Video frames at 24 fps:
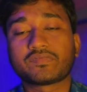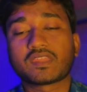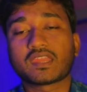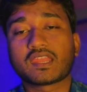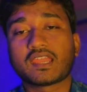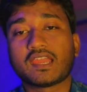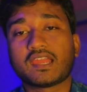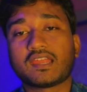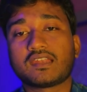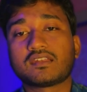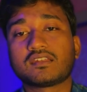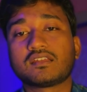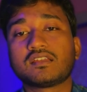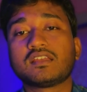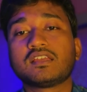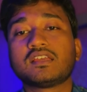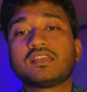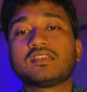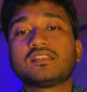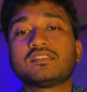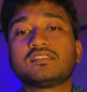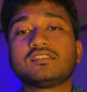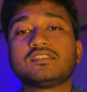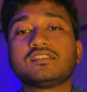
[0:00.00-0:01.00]
and
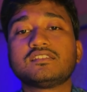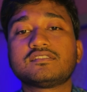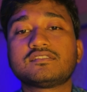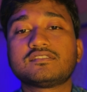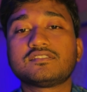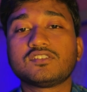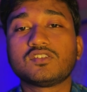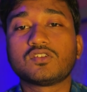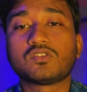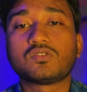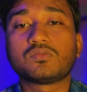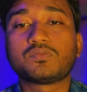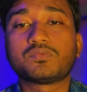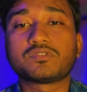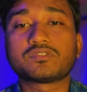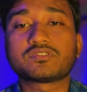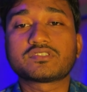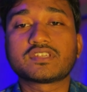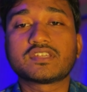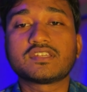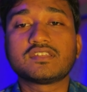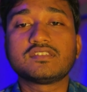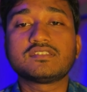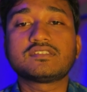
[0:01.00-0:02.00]
this yellow
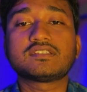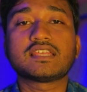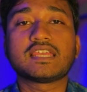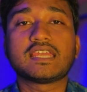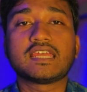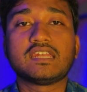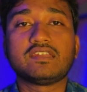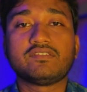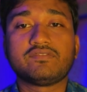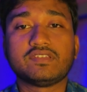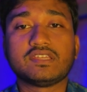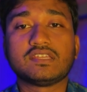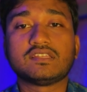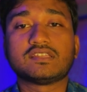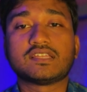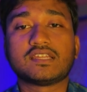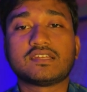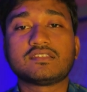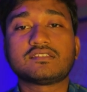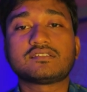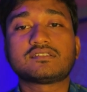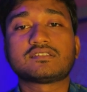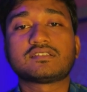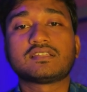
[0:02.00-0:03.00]
portion is LV, that
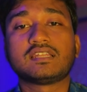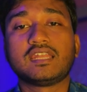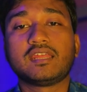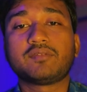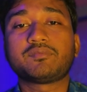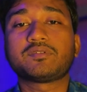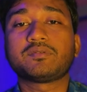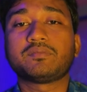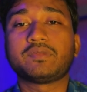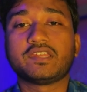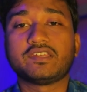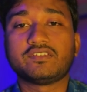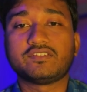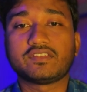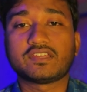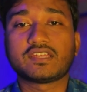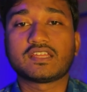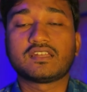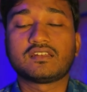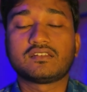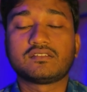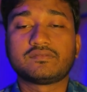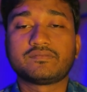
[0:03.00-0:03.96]
is left ventricle.